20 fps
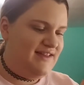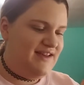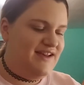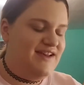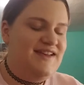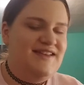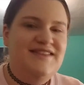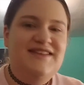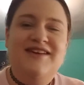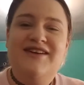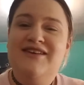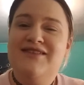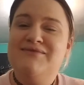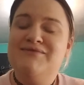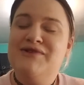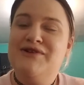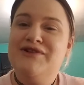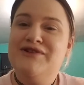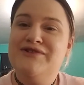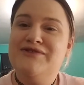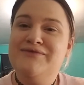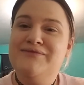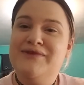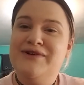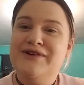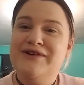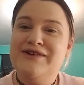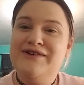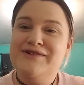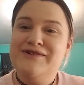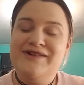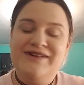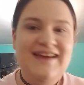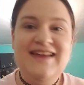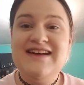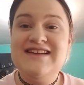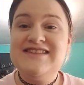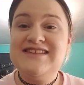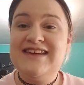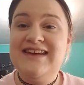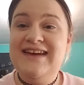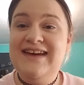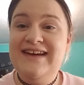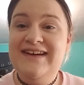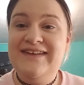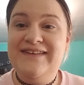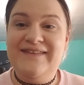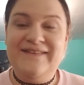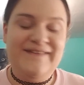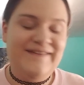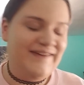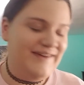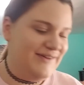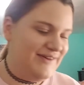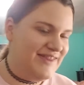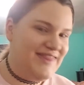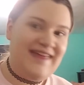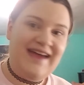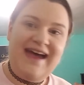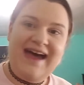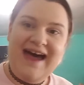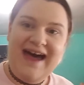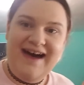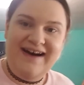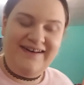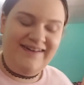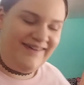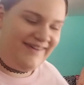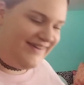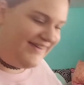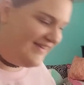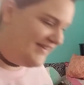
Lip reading: It's called Muru Muru. That's cute. What the hell?